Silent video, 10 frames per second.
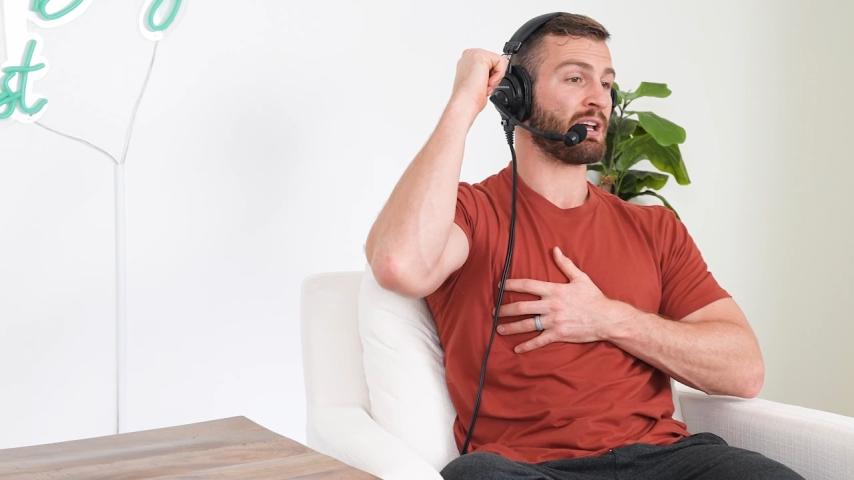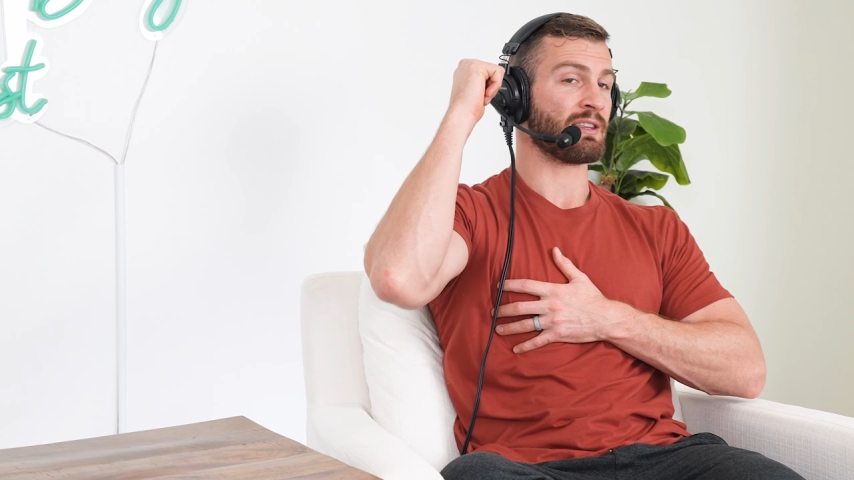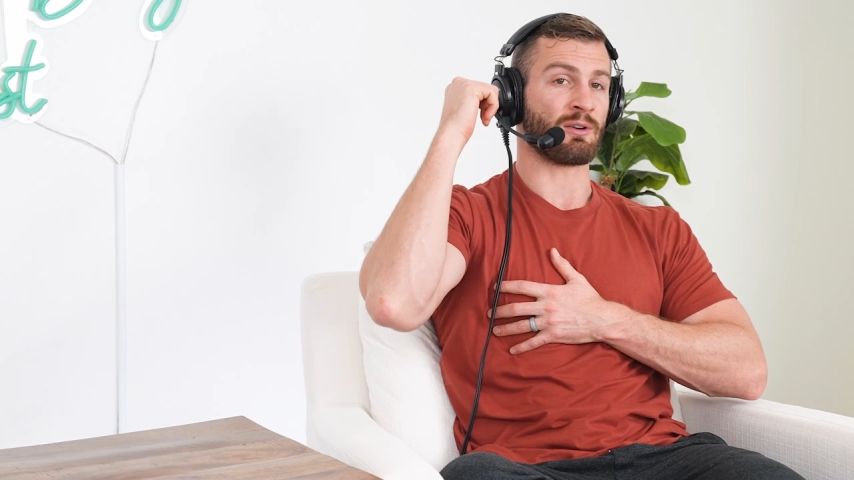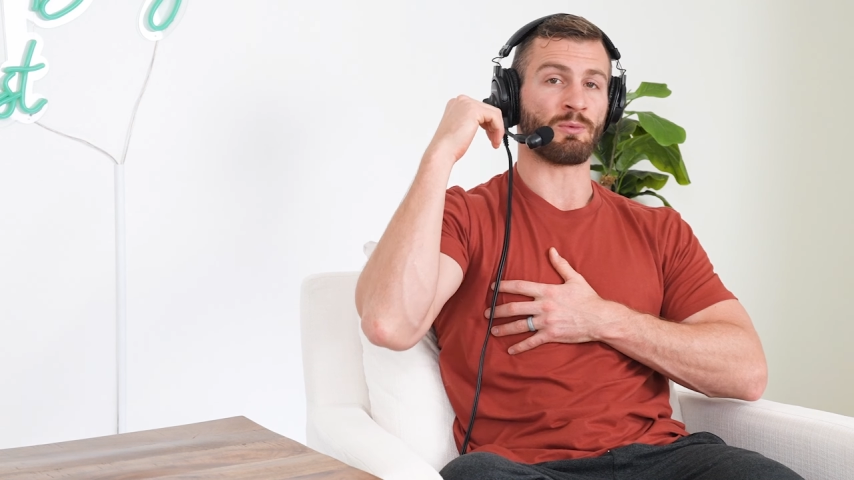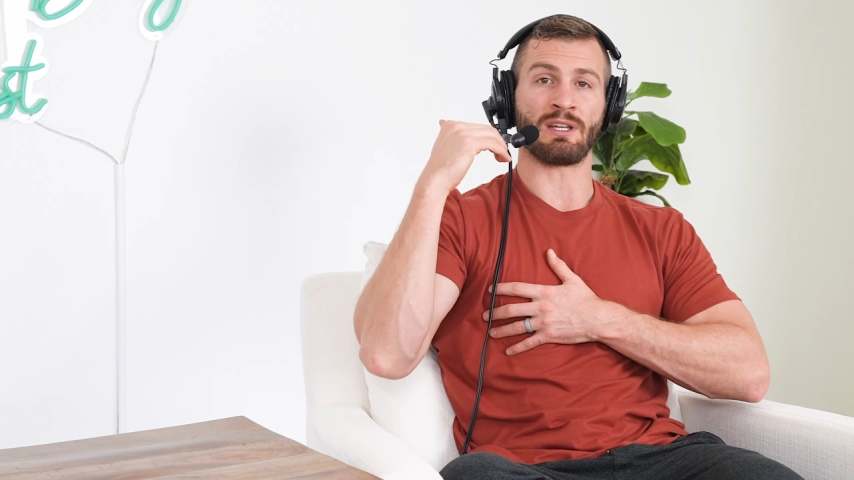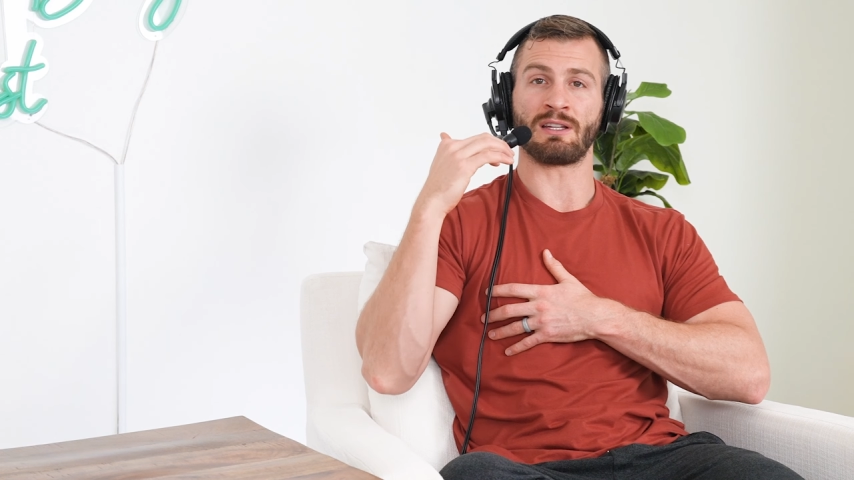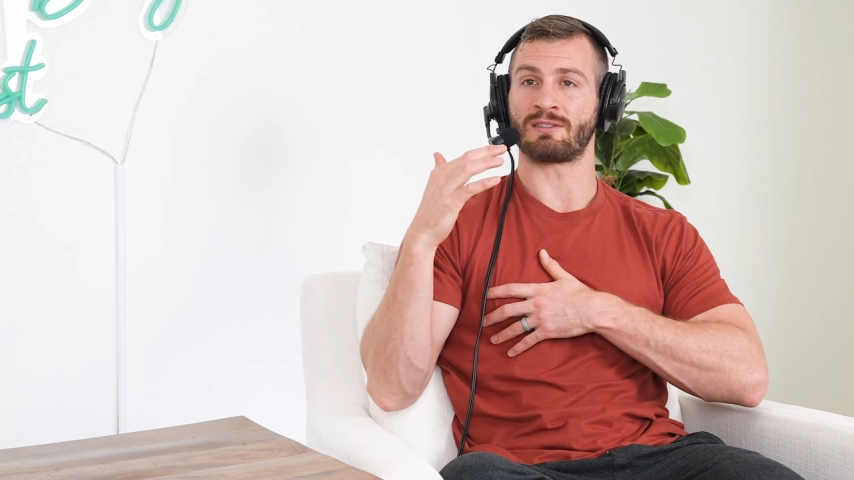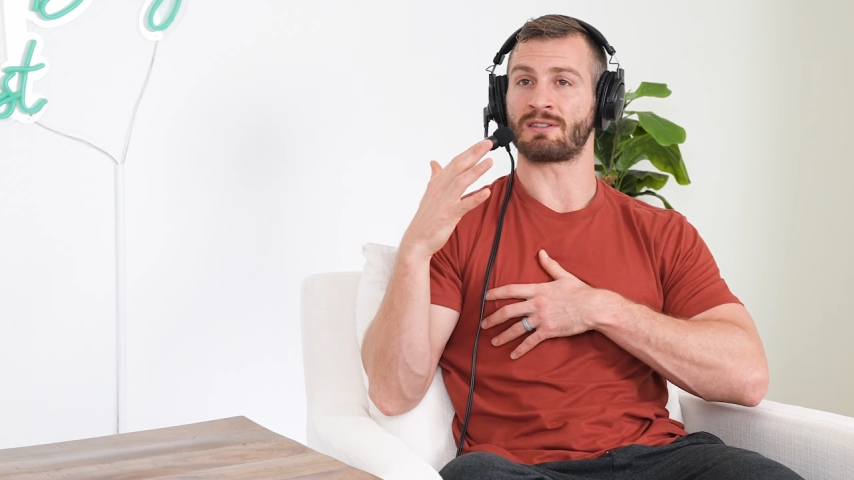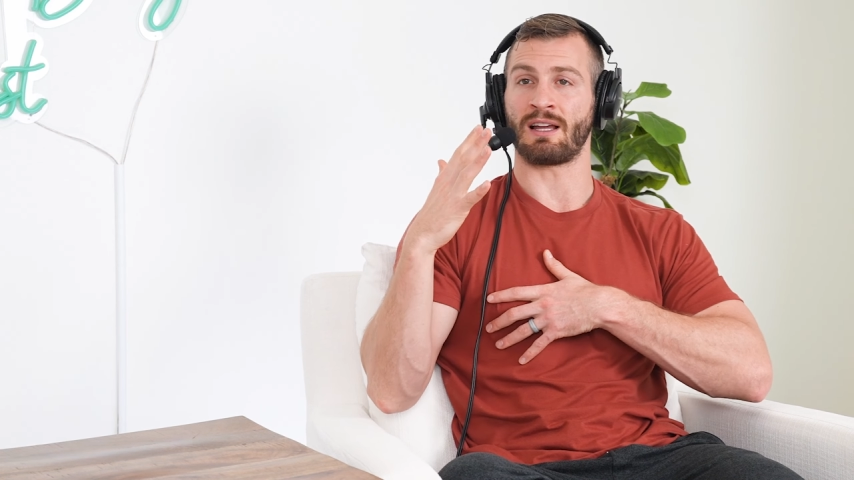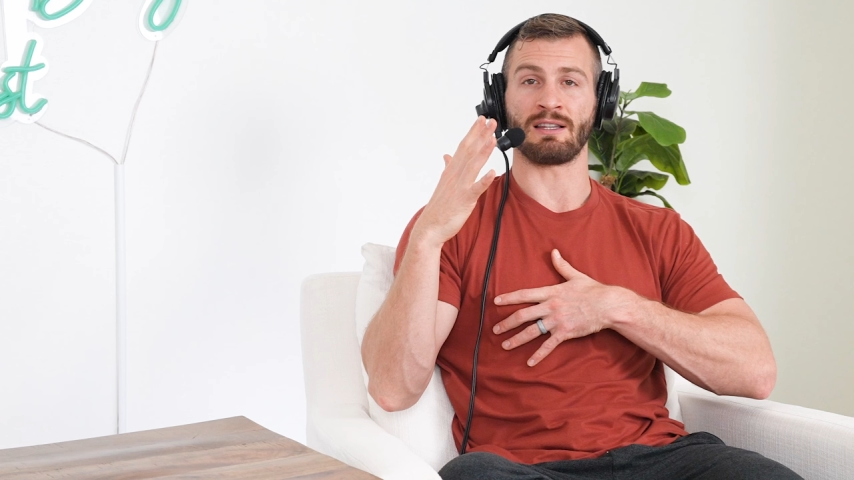that we can
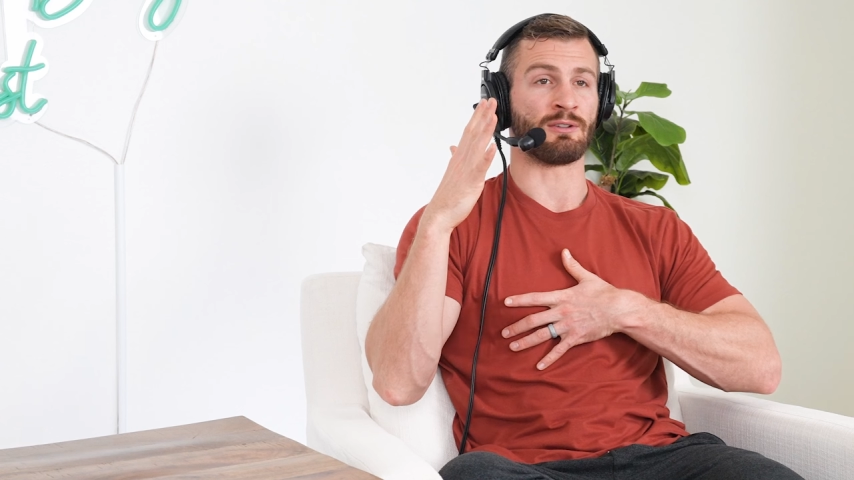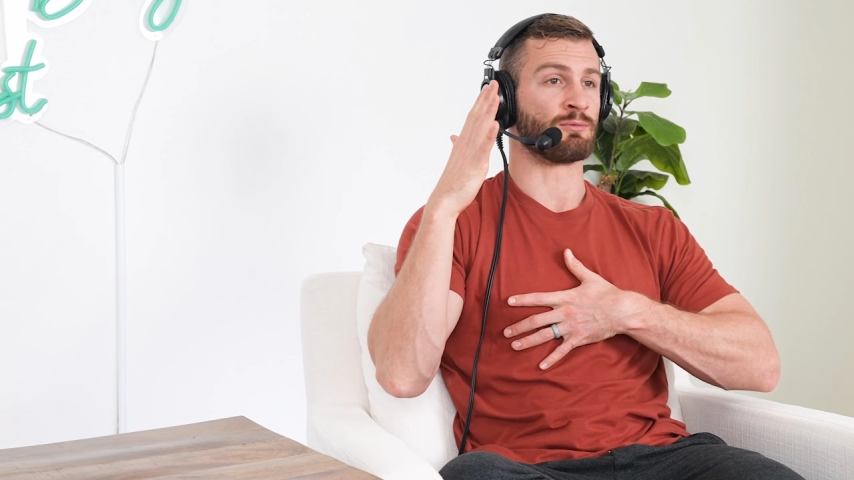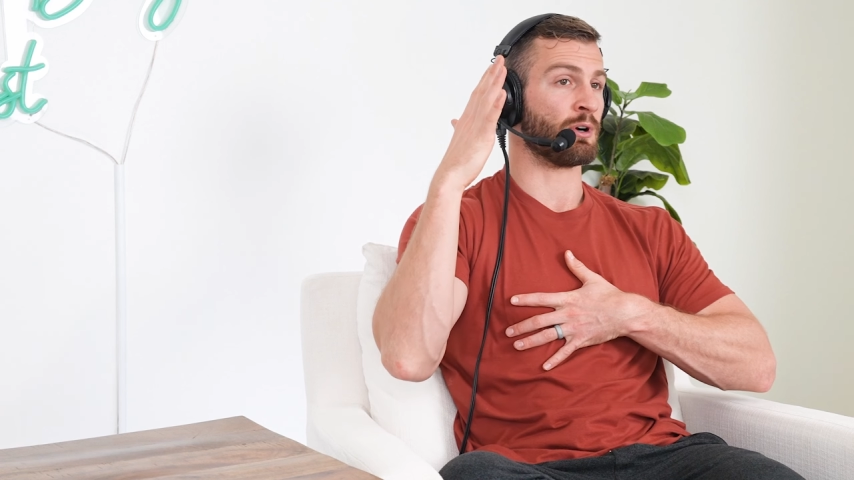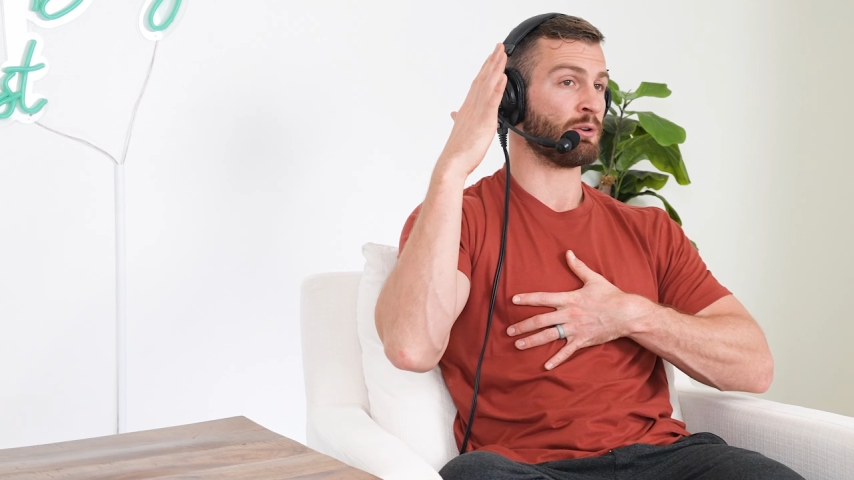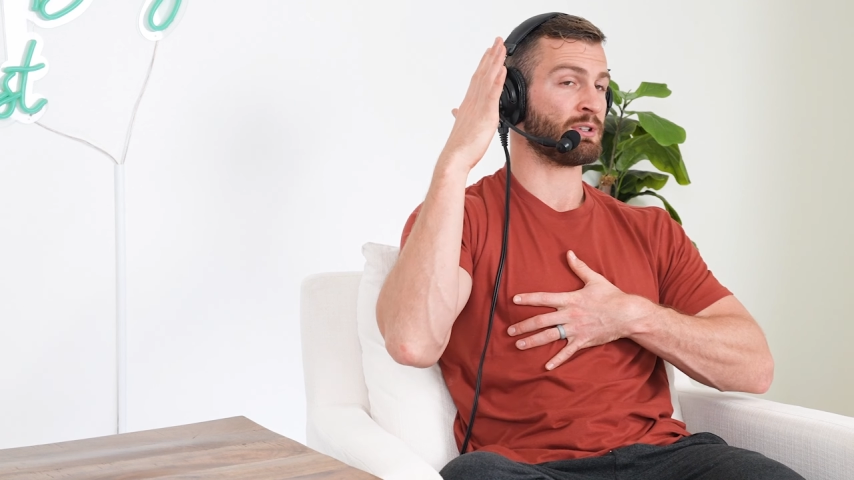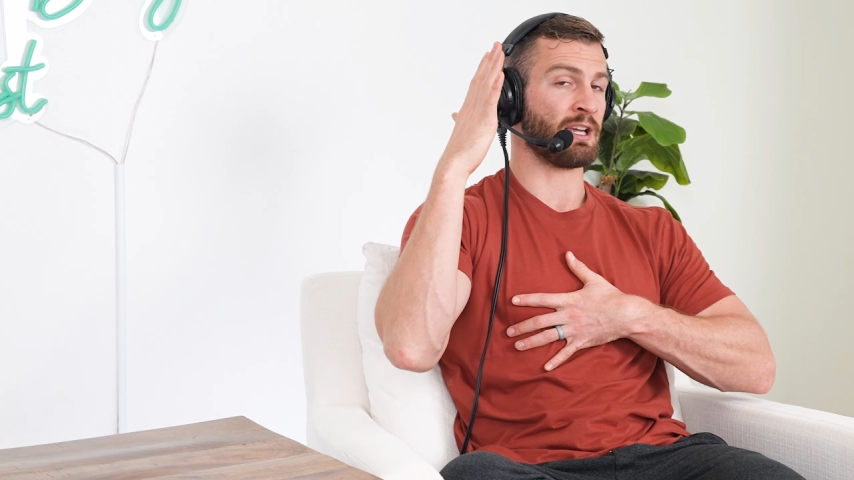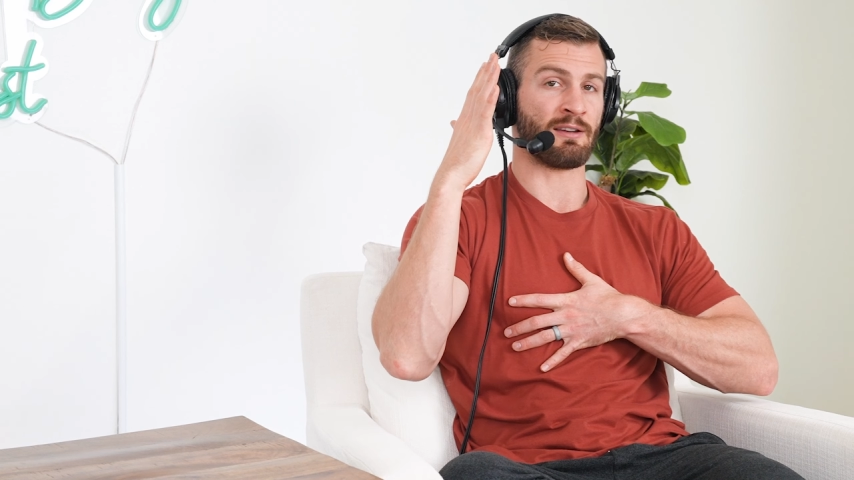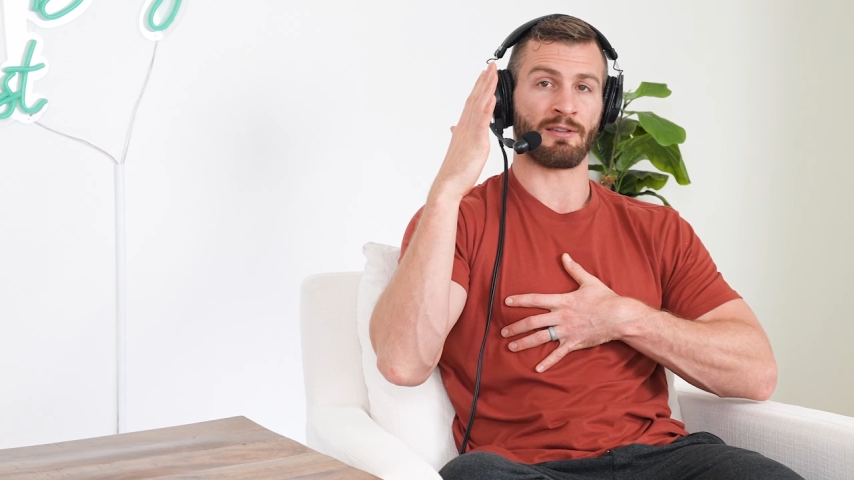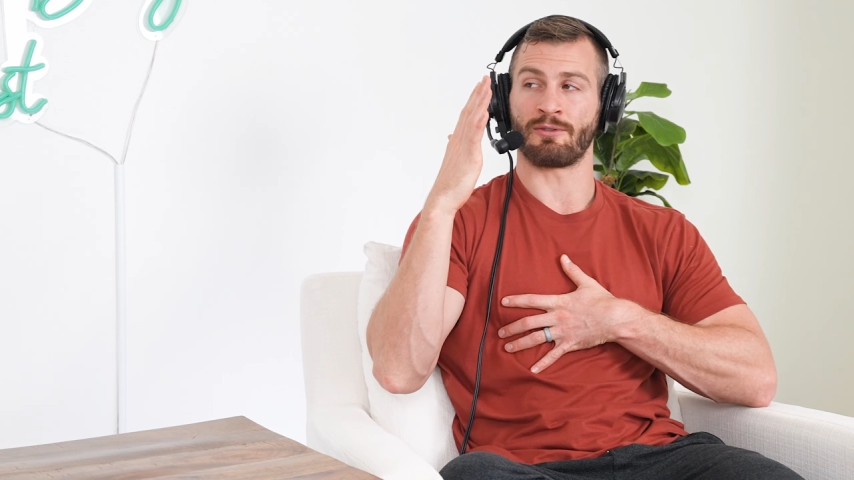slightly rotate